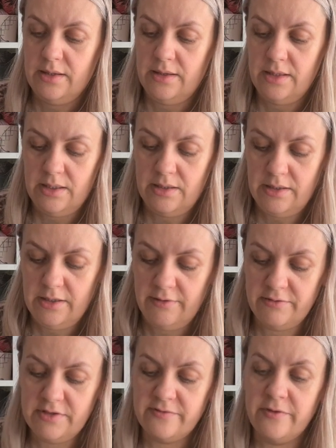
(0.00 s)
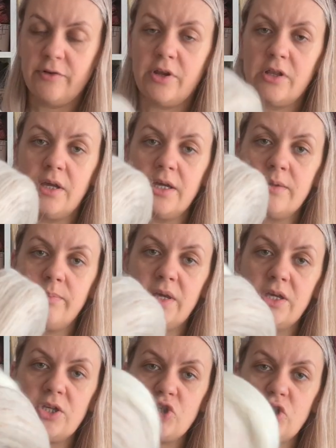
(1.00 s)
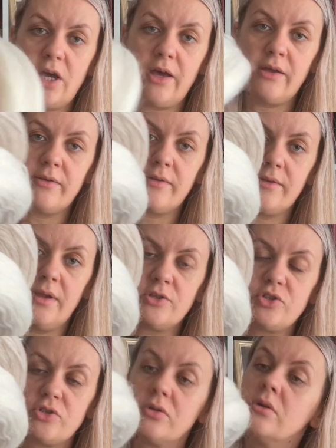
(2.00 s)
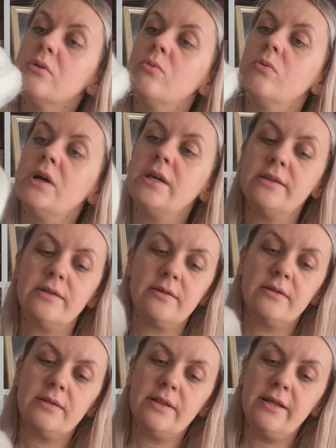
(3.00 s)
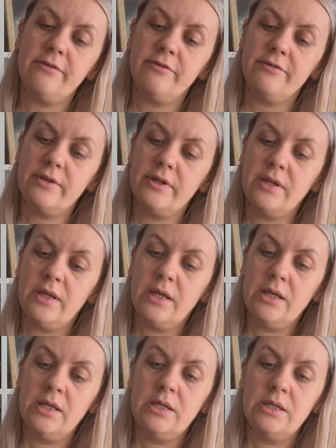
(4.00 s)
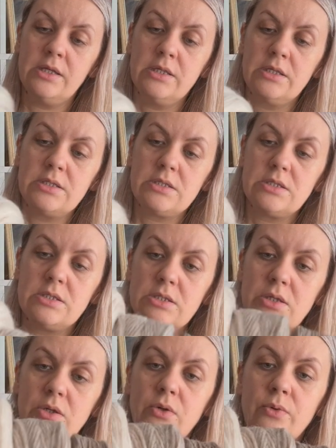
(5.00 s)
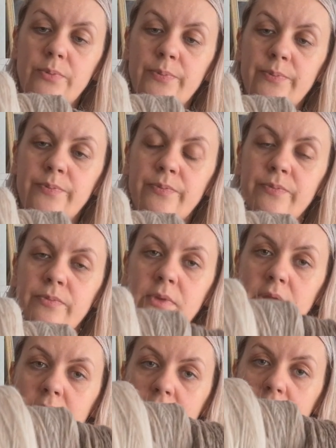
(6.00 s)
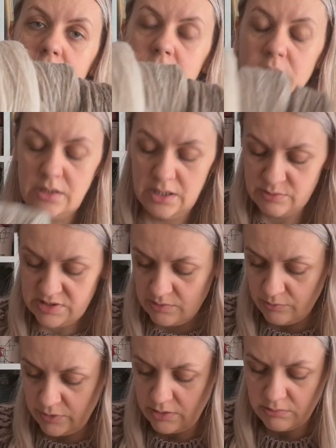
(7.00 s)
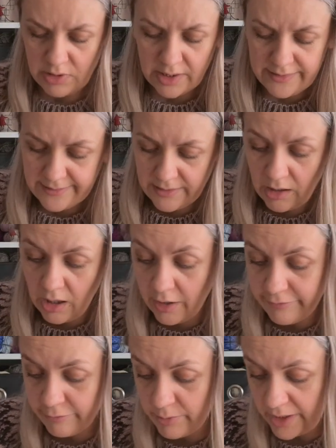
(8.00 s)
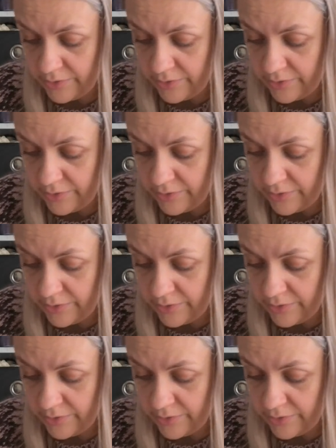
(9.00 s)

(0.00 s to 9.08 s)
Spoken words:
then I have this very light beige and natural white left. So yeah, I'm somewhere, not halfway